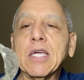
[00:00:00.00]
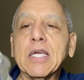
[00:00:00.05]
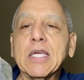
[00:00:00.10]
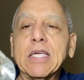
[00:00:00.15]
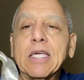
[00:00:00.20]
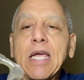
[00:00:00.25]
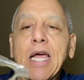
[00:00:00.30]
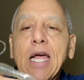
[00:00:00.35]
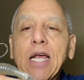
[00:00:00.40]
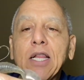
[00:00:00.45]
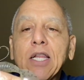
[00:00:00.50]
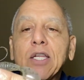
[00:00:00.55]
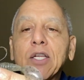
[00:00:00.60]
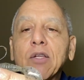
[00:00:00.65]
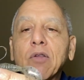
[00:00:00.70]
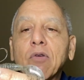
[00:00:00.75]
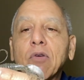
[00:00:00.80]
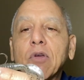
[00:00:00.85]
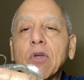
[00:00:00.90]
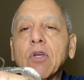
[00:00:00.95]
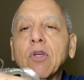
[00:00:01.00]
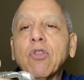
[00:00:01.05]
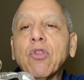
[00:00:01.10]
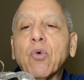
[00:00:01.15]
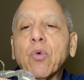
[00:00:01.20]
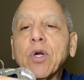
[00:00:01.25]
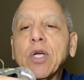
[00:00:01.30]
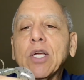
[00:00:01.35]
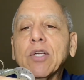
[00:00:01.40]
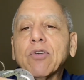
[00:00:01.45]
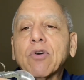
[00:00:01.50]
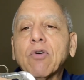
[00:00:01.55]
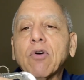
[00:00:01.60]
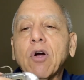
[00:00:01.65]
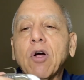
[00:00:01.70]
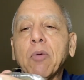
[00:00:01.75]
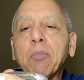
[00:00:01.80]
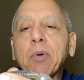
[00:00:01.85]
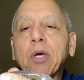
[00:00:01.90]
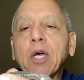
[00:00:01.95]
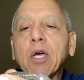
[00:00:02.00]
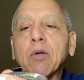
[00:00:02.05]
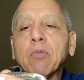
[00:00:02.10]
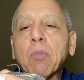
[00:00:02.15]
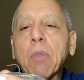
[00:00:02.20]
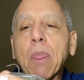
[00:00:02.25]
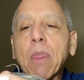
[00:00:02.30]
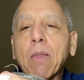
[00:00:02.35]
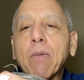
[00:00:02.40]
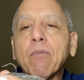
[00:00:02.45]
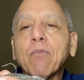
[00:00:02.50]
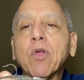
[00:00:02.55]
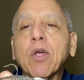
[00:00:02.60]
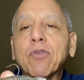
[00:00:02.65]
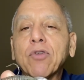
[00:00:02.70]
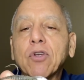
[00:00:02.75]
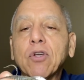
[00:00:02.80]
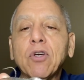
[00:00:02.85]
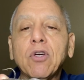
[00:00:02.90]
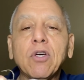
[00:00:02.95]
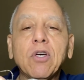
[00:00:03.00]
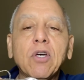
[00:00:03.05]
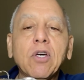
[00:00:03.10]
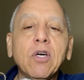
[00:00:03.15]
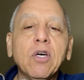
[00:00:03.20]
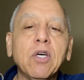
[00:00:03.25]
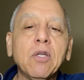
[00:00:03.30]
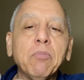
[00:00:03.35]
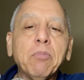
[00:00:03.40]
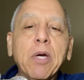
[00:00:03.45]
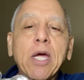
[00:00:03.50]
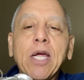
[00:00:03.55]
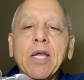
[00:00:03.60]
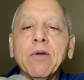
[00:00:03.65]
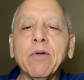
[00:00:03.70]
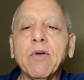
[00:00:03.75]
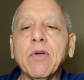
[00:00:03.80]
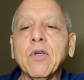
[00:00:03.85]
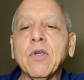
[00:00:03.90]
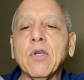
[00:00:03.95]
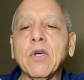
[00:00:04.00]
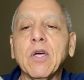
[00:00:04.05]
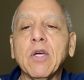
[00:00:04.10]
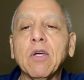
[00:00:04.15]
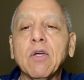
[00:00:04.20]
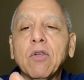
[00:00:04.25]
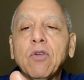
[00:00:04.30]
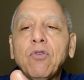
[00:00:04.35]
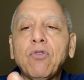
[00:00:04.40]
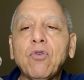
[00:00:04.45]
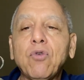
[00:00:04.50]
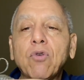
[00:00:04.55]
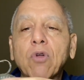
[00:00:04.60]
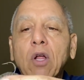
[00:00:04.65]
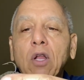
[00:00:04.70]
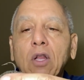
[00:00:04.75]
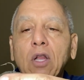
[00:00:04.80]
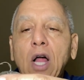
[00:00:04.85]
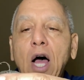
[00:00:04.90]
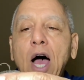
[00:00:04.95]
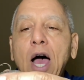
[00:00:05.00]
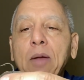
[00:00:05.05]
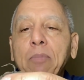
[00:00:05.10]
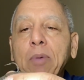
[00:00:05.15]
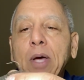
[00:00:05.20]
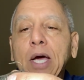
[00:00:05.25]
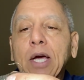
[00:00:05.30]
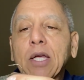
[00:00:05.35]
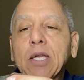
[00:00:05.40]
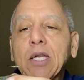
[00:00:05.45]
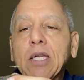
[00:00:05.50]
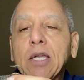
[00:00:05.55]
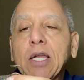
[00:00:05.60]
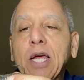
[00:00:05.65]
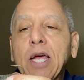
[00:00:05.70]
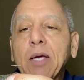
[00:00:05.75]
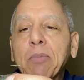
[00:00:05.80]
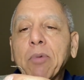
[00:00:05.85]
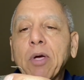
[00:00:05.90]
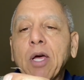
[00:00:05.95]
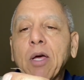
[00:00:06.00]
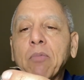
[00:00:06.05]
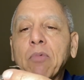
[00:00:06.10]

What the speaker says: Kalen 3 inch grub, man. That's a good bait. He's used a lot back in the day, man.